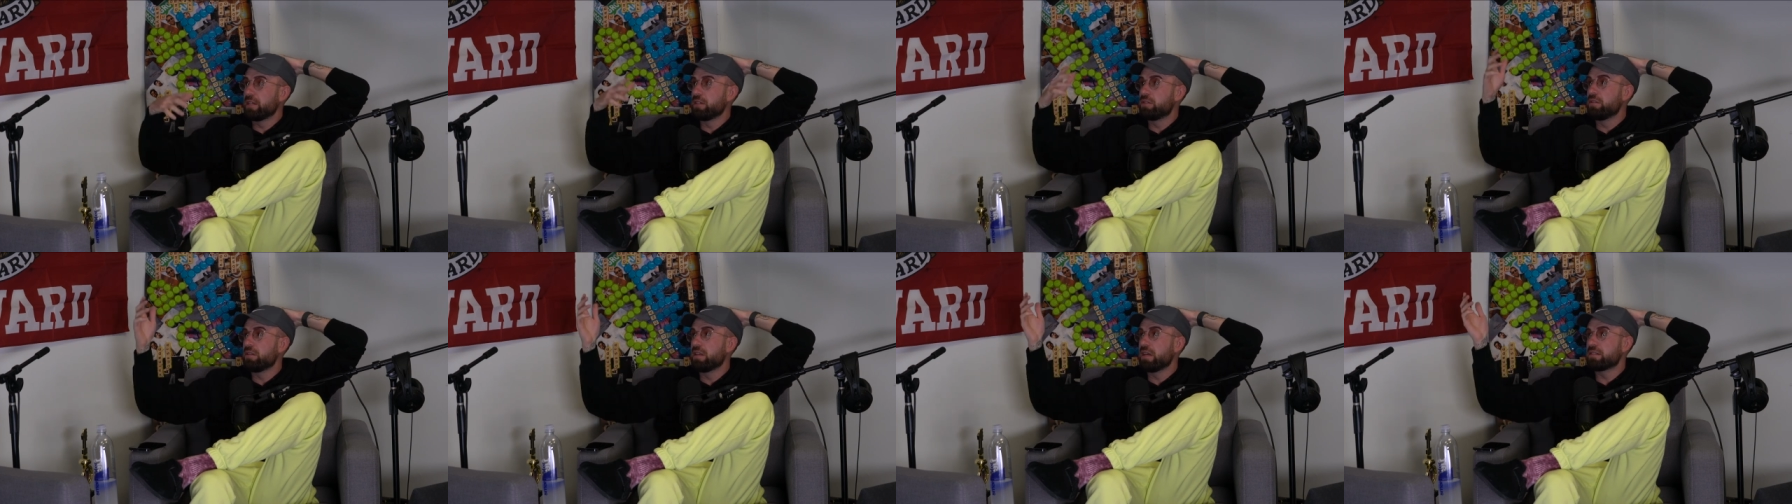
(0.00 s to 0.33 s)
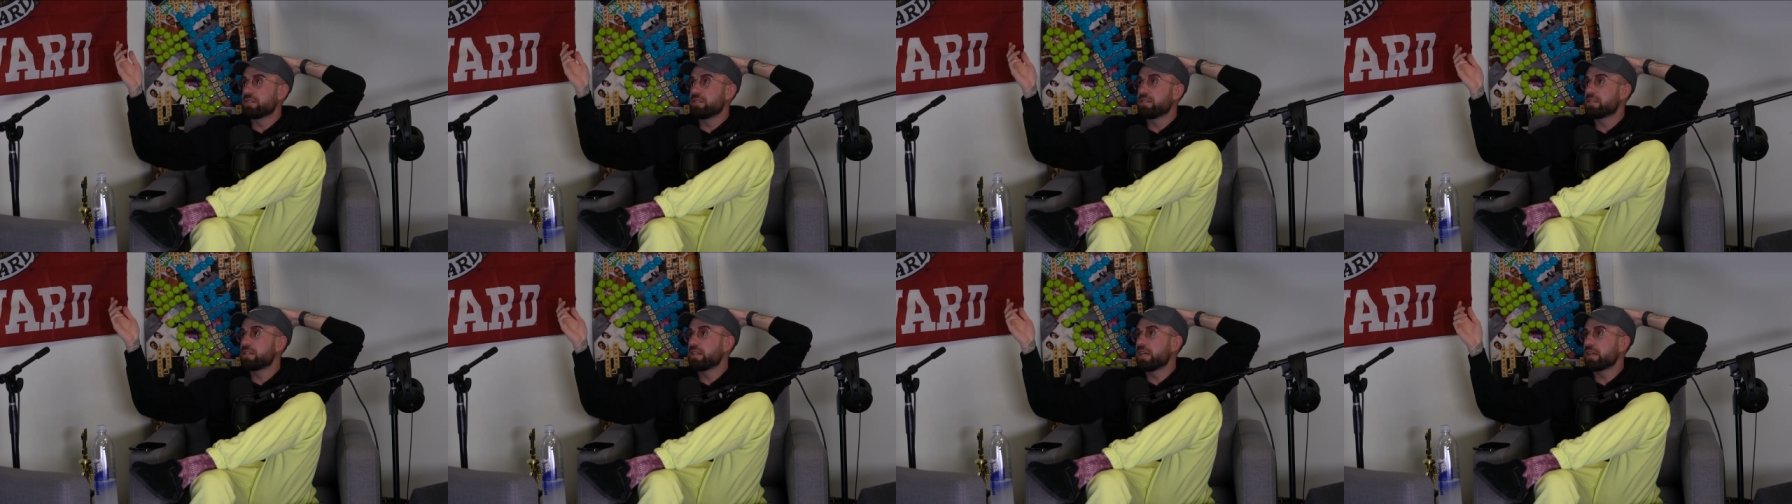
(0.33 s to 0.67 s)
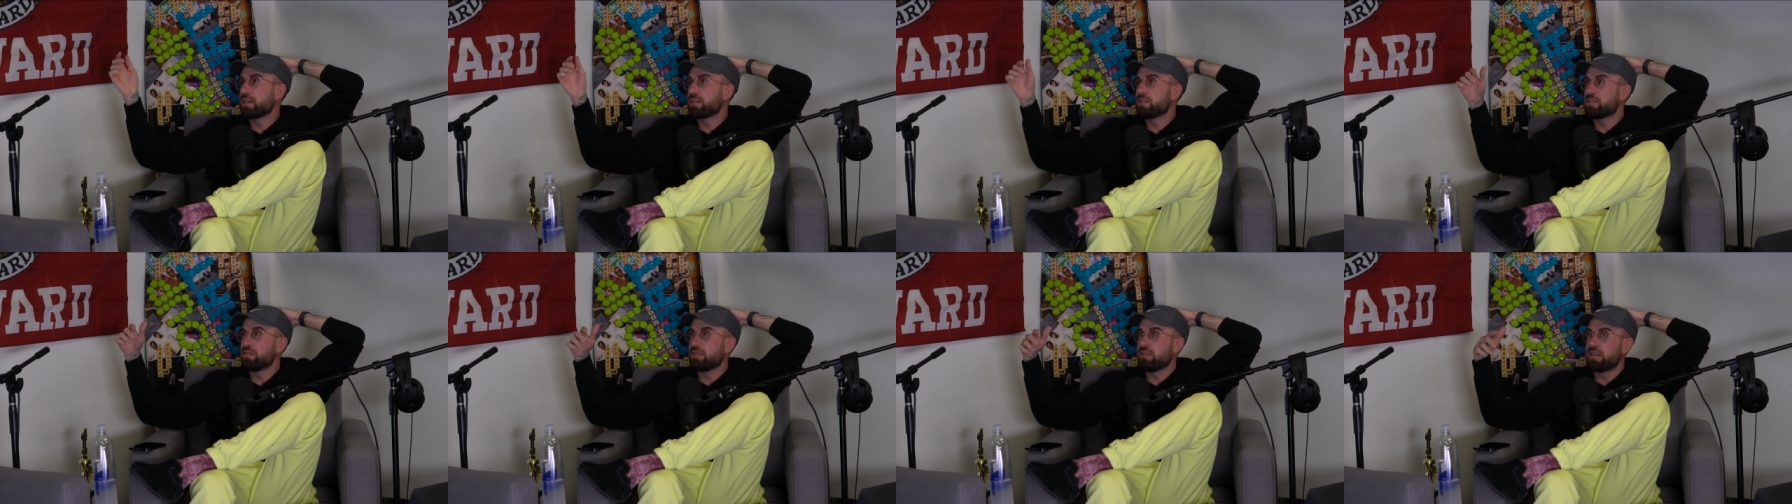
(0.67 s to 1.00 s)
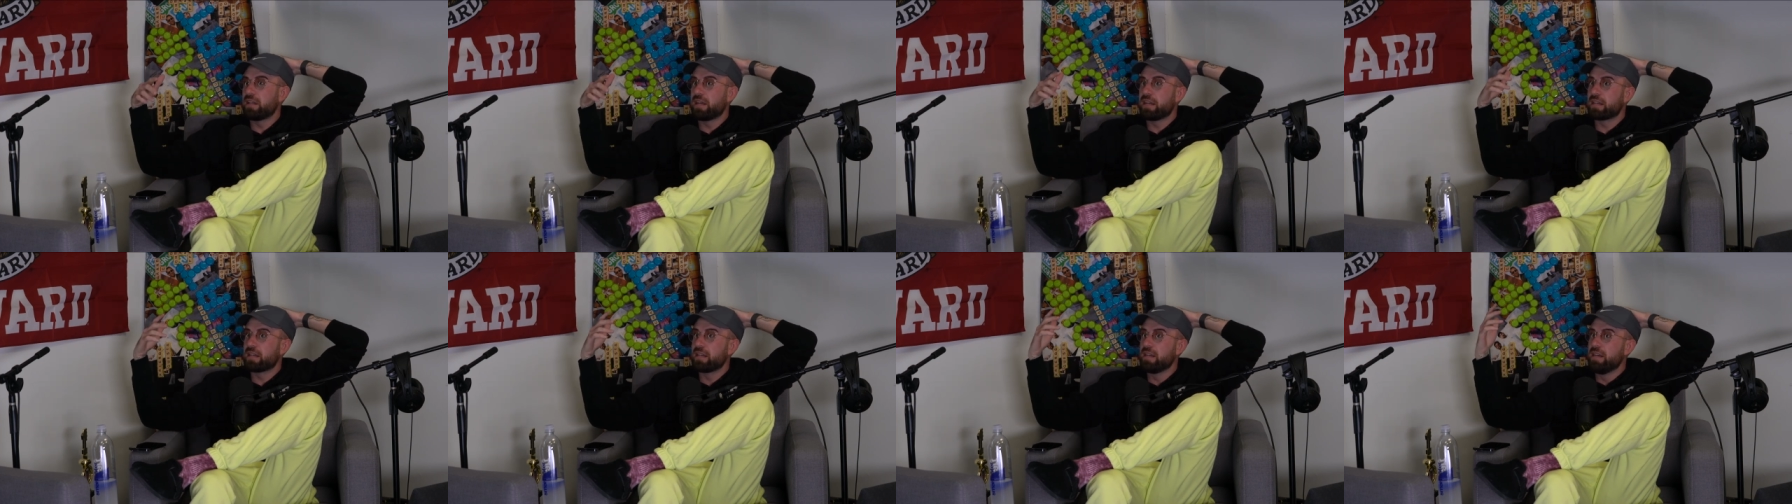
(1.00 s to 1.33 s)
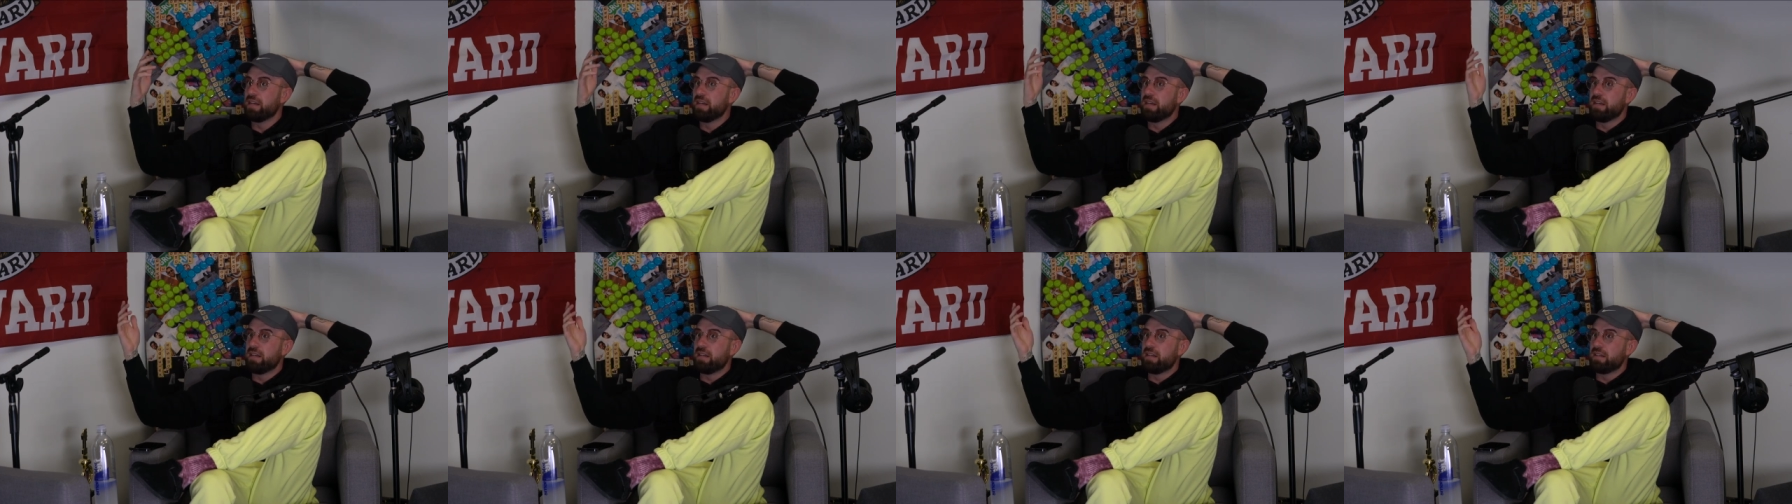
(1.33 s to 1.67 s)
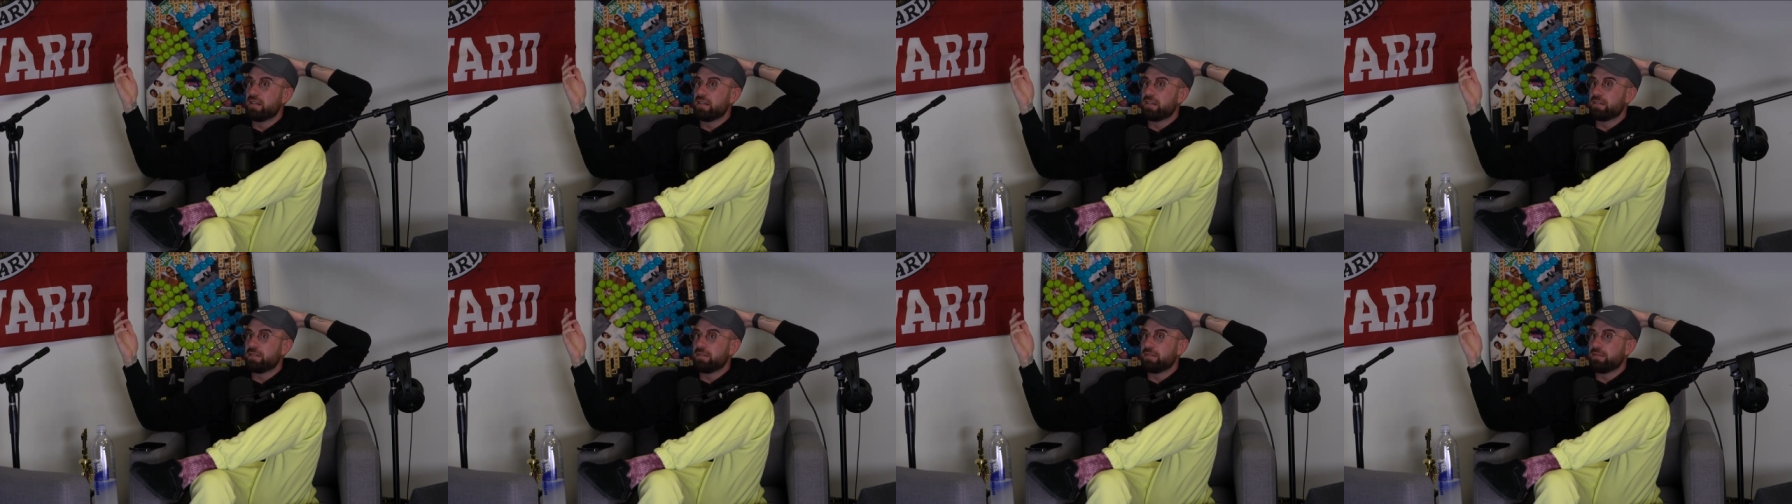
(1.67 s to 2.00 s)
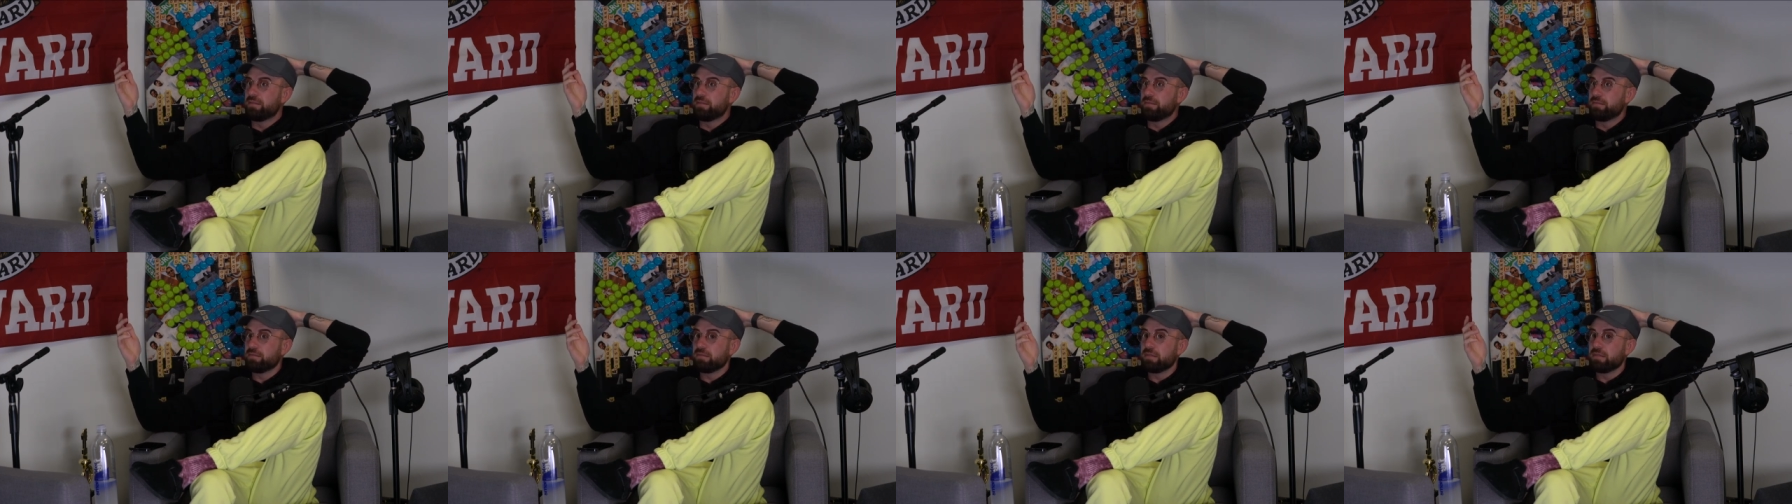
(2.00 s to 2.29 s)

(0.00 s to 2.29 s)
2006 or like. So it's all bullshit.